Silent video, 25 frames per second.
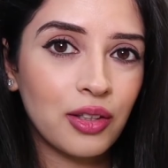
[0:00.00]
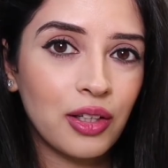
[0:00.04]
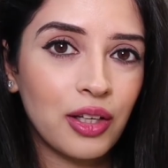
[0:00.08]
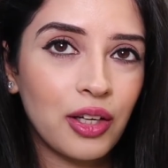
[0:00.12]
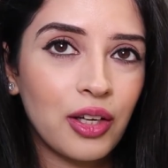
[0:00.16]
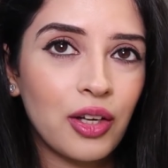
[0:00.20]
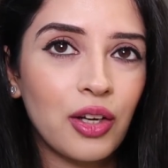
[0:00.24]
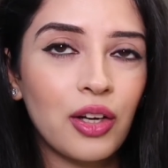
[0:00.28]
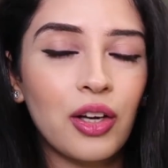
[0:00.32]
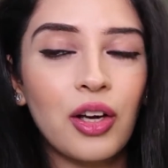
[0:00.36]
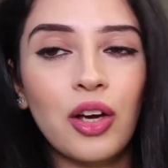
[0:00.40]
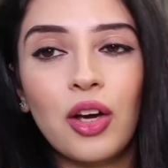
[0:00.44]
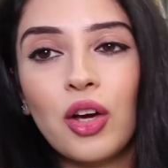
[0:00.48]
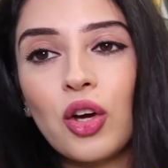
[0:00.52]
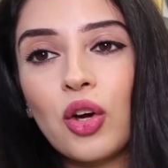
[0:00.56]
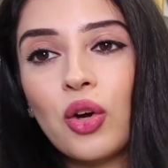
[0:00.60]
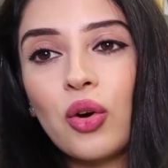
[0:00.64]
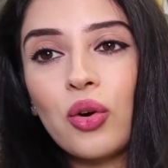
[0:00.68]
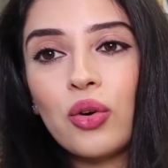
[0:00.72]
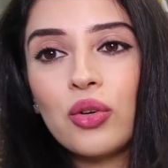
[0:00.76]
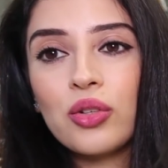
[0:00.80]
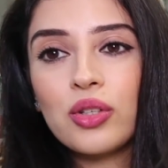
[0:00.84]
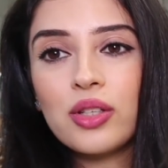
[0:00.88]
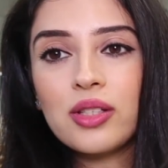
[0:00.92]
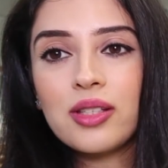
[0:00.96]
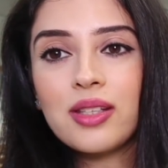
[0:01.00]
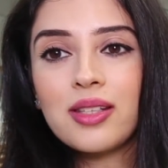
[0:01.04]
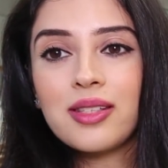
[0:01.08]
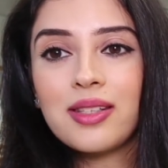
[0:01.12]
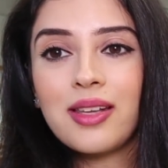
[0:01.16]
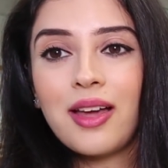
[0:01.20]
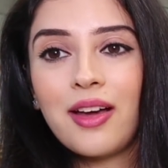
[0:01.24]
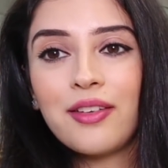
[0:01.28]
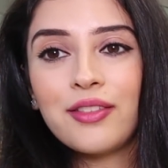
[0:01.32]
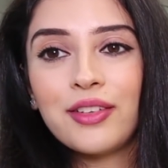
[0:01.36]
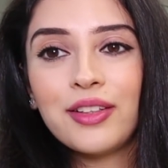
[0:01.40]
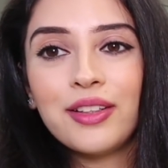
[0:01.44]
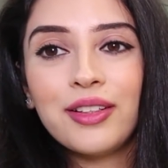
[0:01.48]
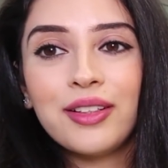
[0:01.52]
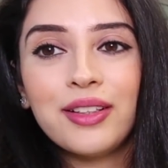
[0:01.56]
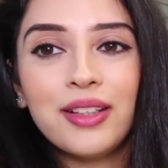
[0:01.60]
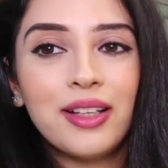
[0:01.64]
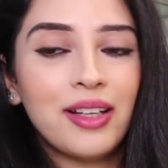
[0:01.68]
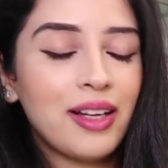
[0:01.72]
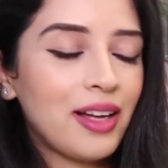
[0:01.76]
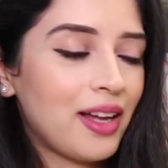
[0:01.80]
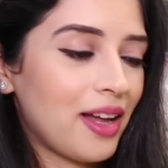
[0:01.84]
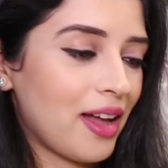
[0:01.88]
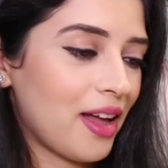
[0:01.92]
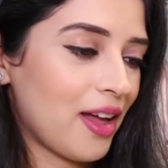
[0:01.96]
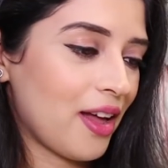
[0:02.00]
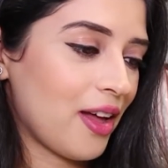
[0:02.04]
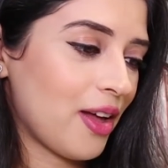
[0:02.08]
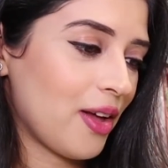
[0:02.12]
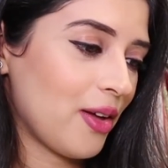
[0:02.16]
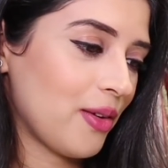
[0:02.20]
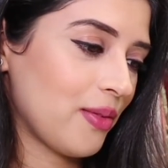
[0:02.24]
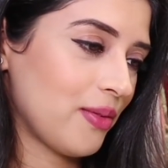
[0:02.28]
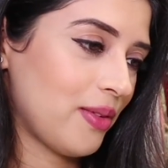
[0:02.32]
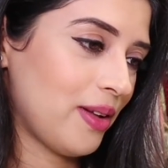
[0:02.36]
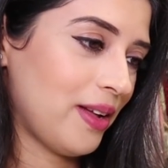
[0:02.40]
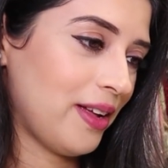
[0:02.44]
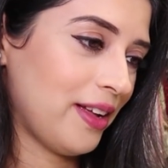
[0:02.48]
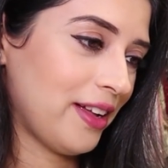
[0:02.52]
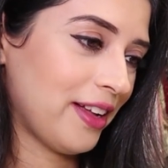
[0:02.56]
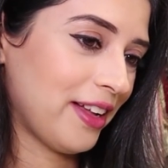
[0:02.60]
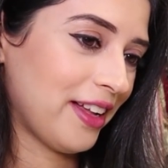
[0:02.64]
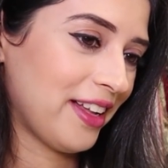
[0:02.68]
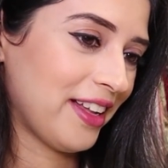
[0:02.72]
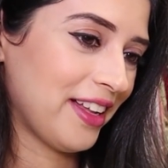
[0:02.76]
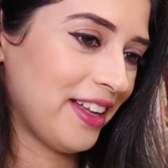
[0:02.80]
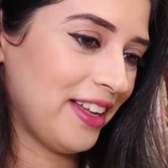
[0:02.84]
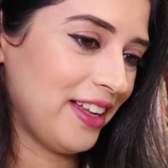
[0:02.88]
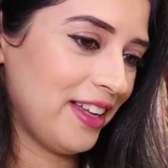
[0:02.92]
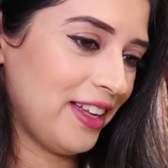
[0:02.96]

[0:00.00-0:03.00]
looking gorgeous as ever. Um,